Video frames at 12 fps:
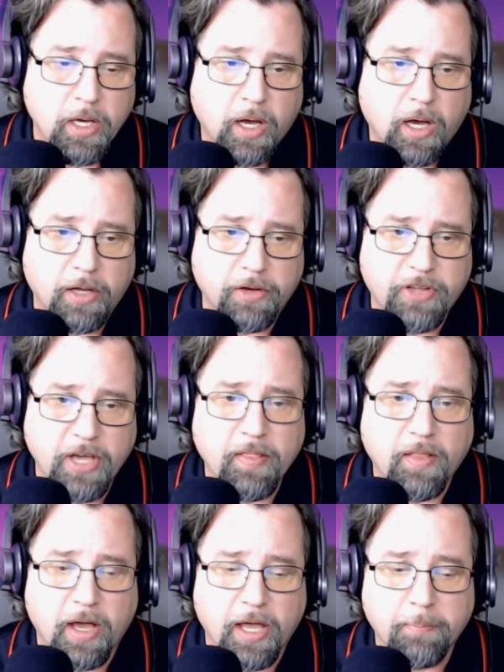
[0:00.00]
Uh,
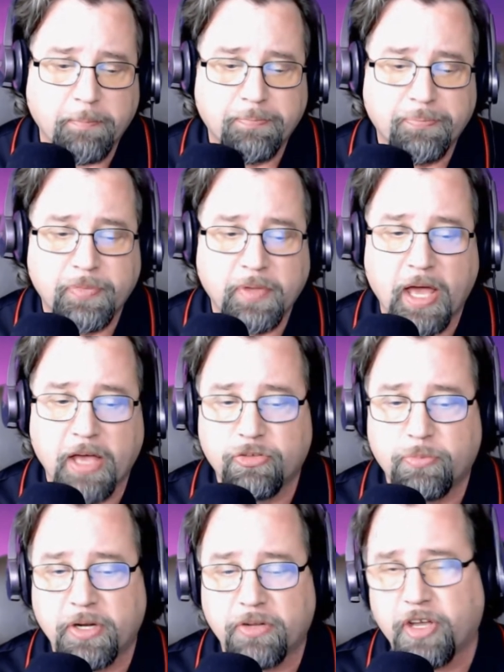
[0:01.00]
Deadline has
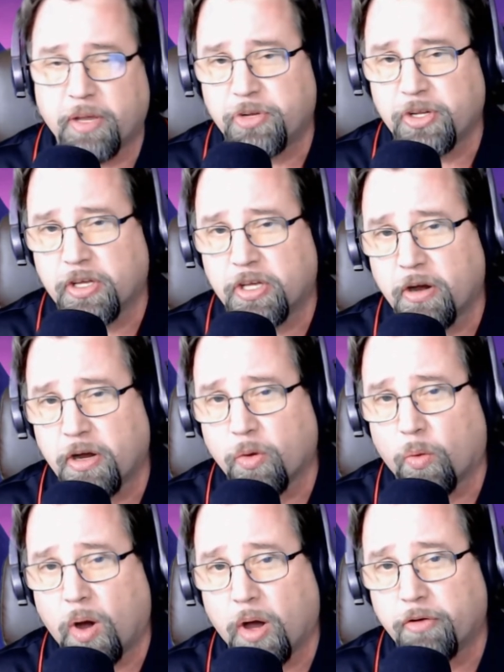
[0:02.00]
been attempting to carry the
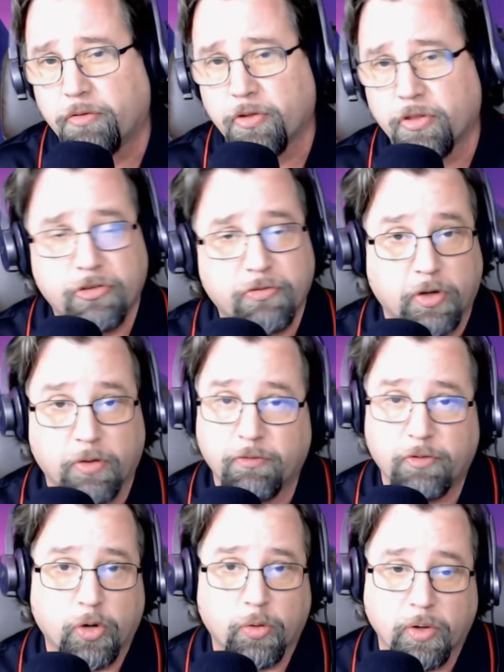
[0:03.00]
water for this film
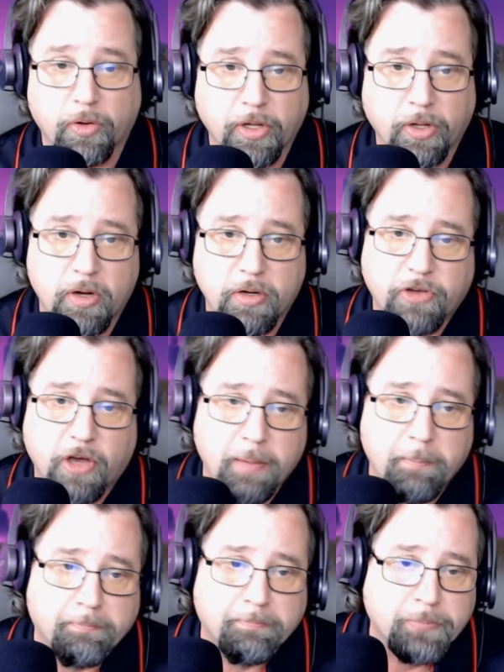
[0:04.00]
for a really long time.
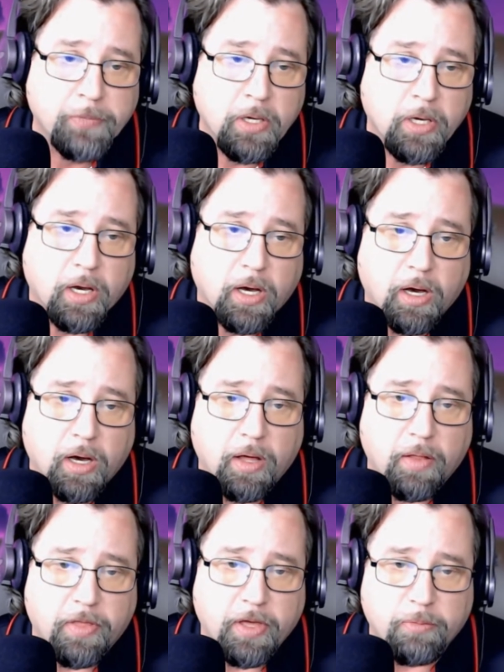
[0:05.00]

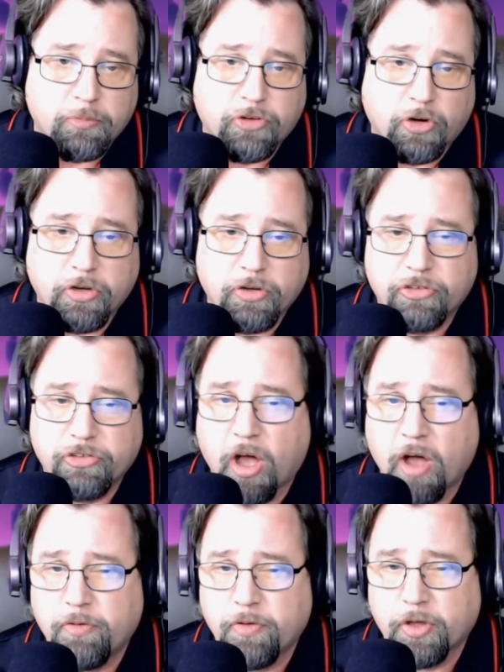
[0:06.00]
Uh, they've started to
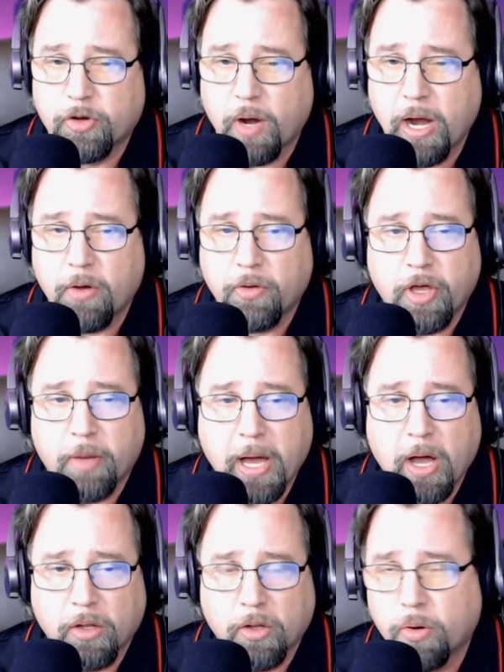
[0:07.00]
soften the ground
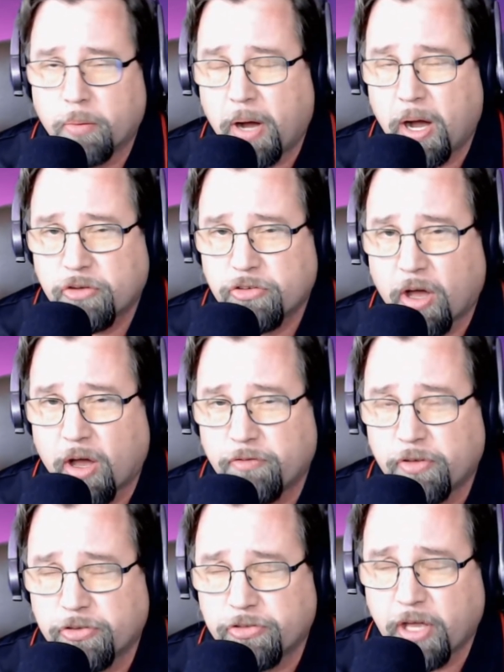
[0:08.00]
about lower box
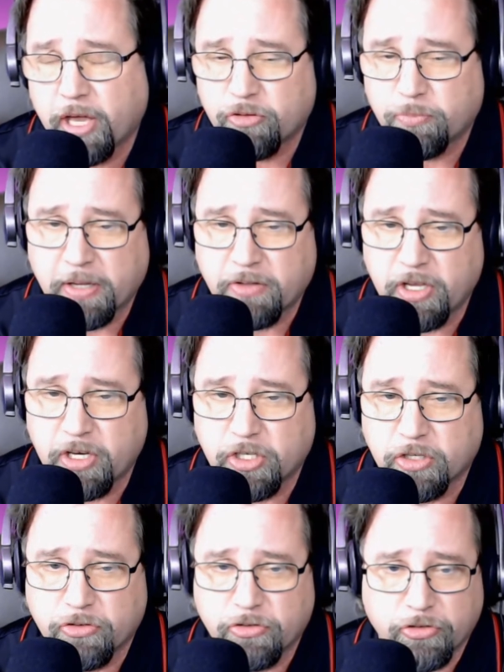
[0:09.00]
office
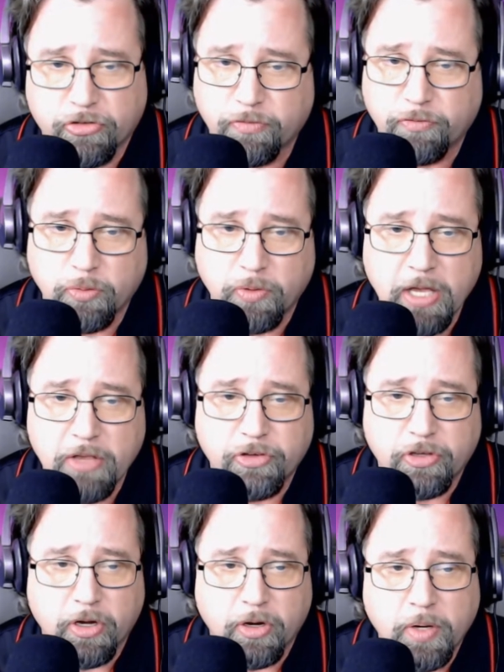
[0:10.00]
expectations just a few days
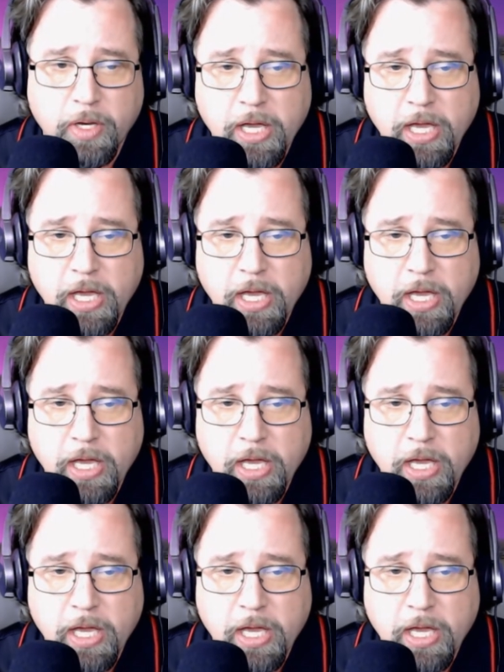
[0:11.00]
ago.